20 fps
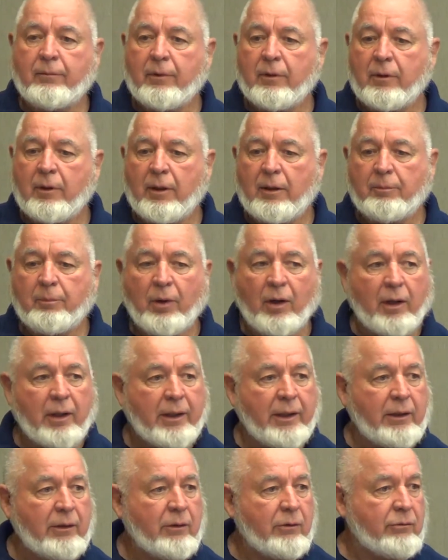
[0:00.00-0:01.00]
parking
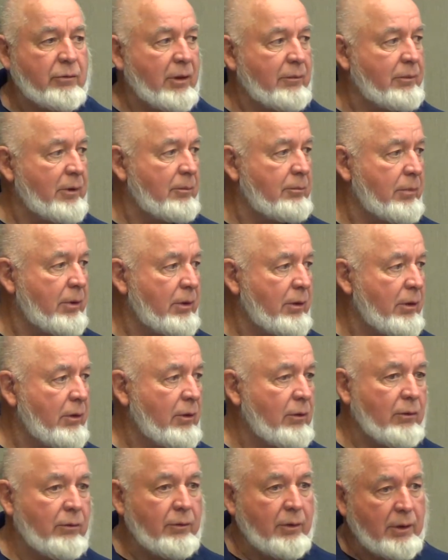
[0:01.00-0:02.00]
or something
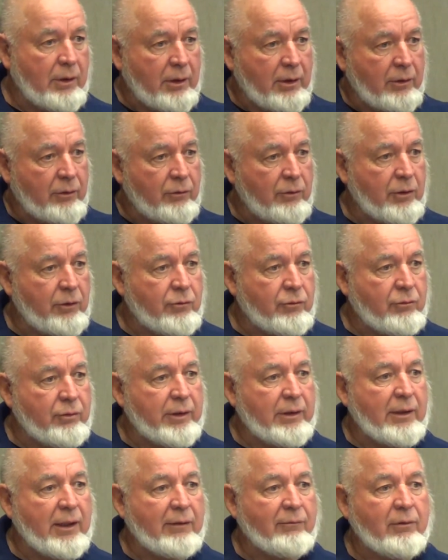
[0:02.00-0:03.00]
below the street
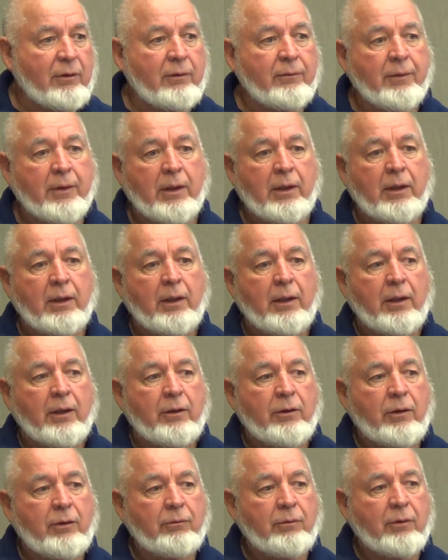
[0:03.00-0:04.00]
level,
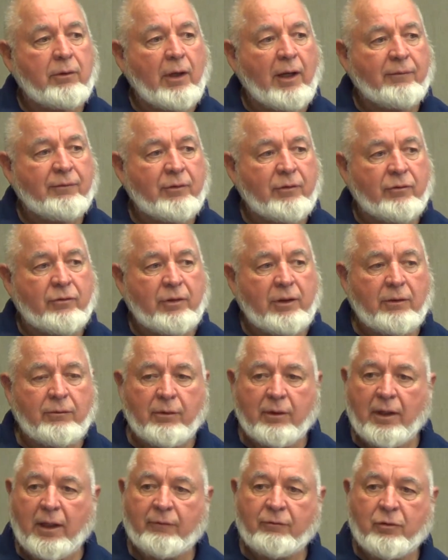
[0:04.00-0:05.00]
you will often see where
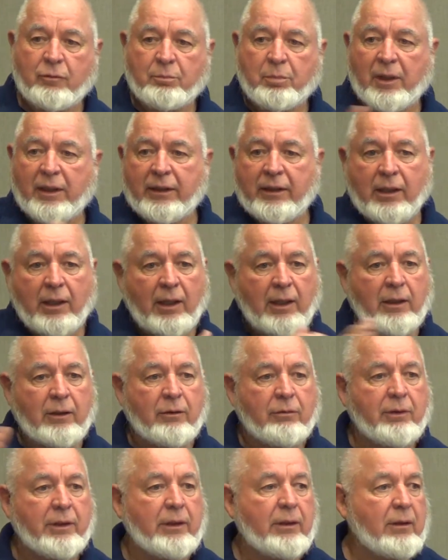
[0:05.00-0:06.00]
they've sprayed
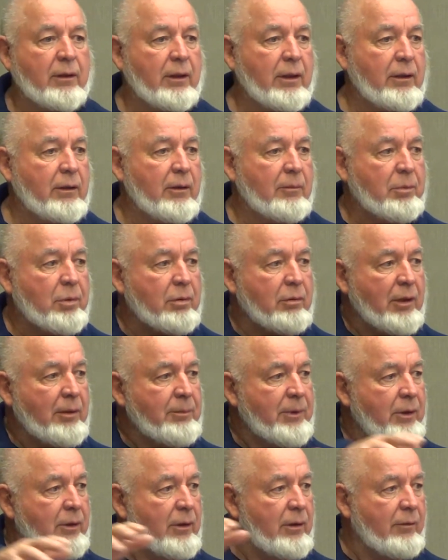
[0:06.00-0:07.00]
concrete on the
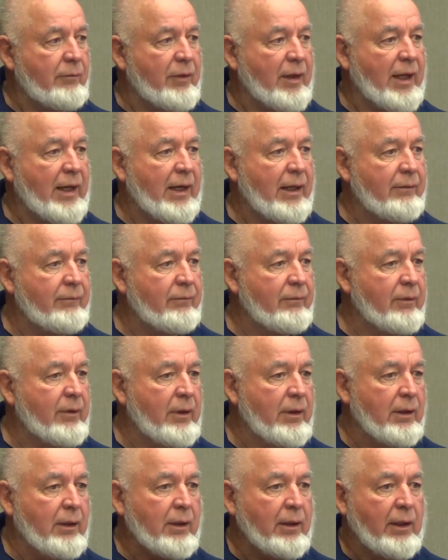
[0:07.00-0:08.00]
perimeter of that.
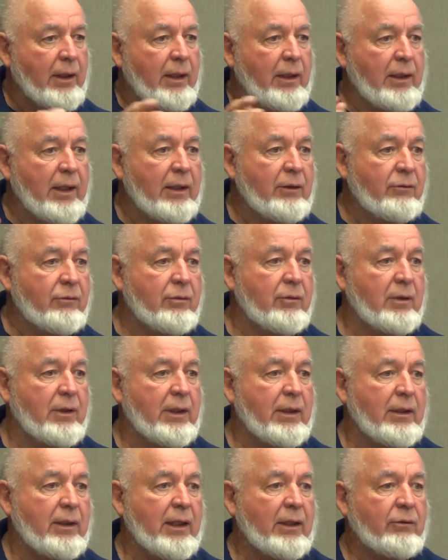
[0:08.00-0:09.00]
And that's
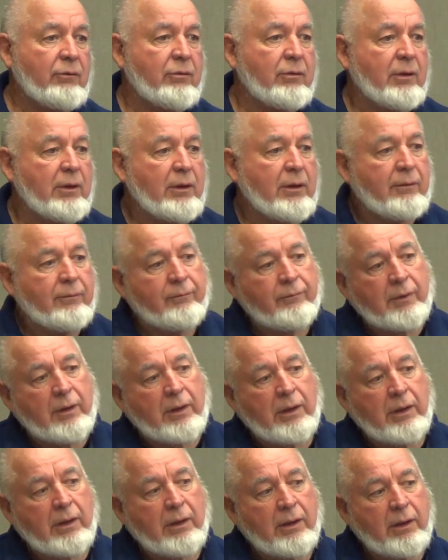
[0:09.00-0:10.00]

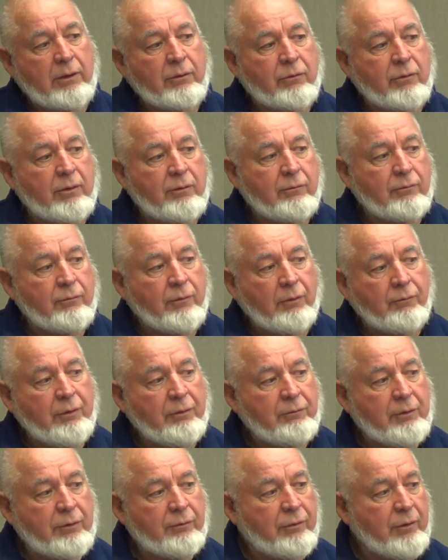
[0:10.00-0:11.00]
what we would
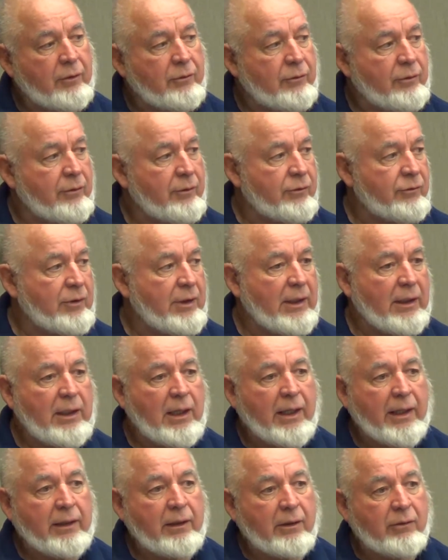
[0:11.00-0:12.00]
refer to as
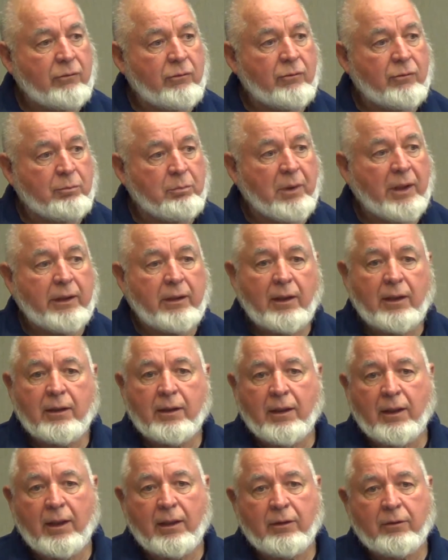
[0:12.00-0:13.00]
gunite. It's sprayed on
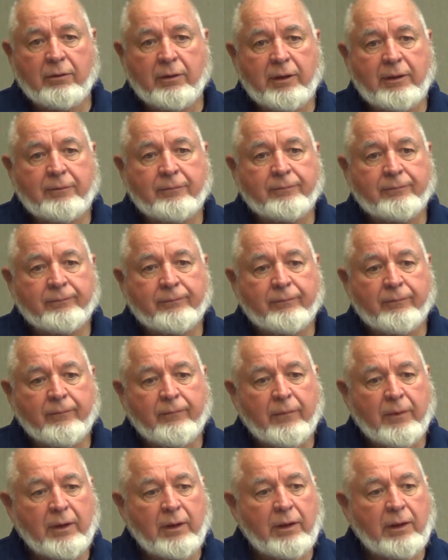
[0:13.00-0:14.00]
concrete.
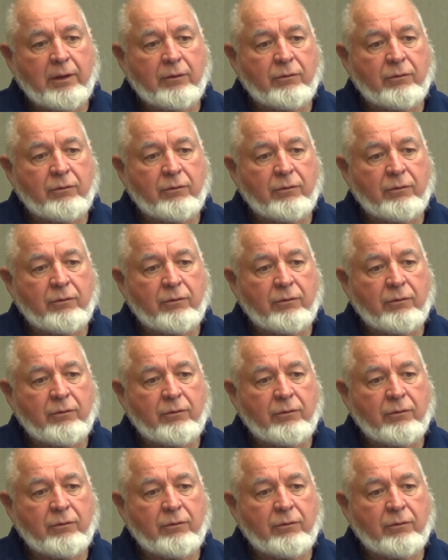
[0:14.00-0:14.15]
It's